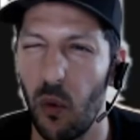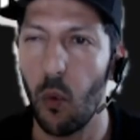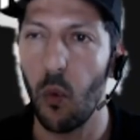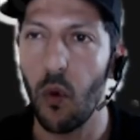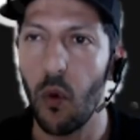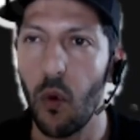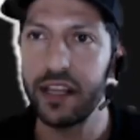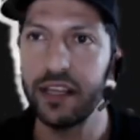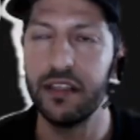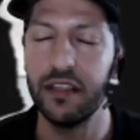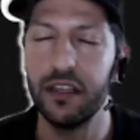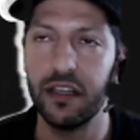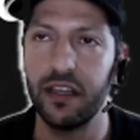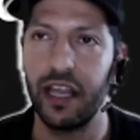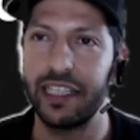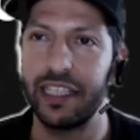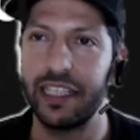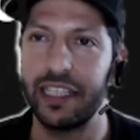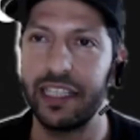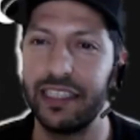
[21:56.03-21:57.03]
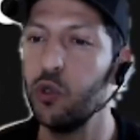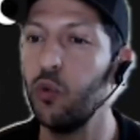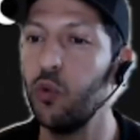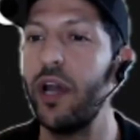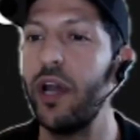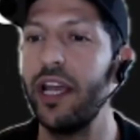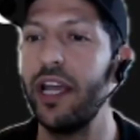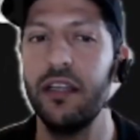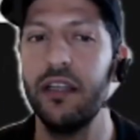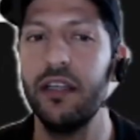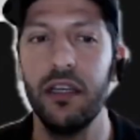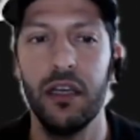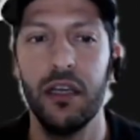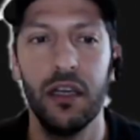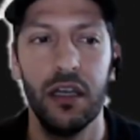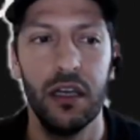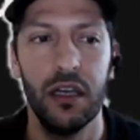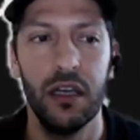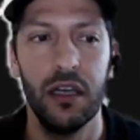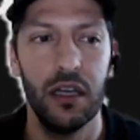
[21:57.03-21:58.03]
Like what, like, did you
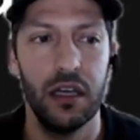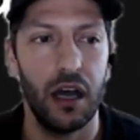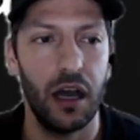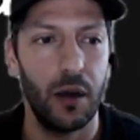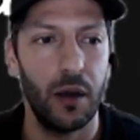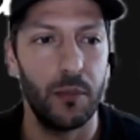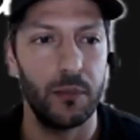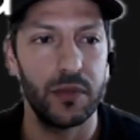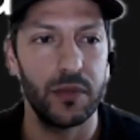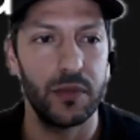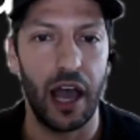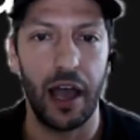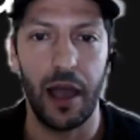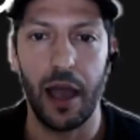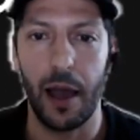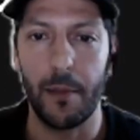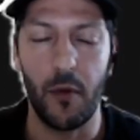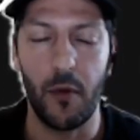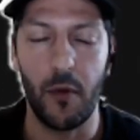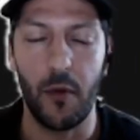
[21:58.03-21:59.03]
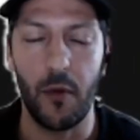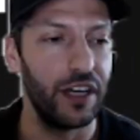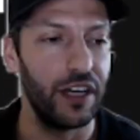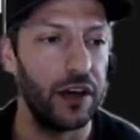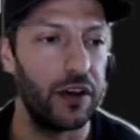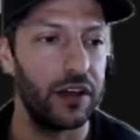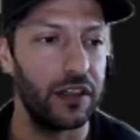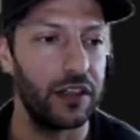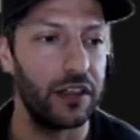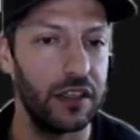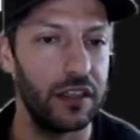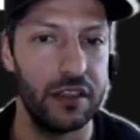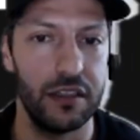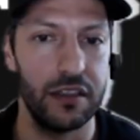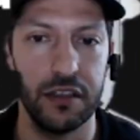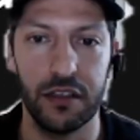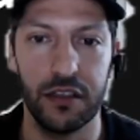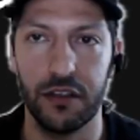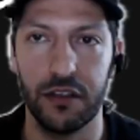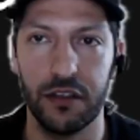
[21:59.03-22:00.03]
win? Um, I, I'm often
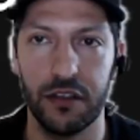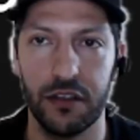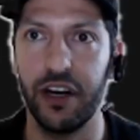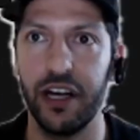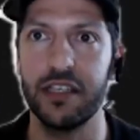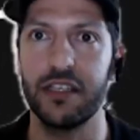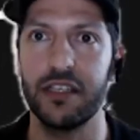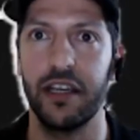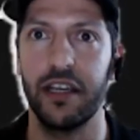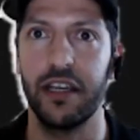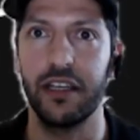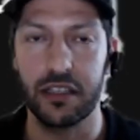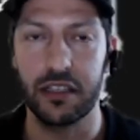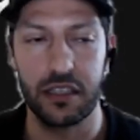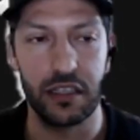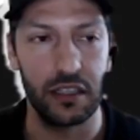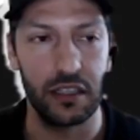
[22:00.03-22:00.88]
hearing the, the, the phrase, like,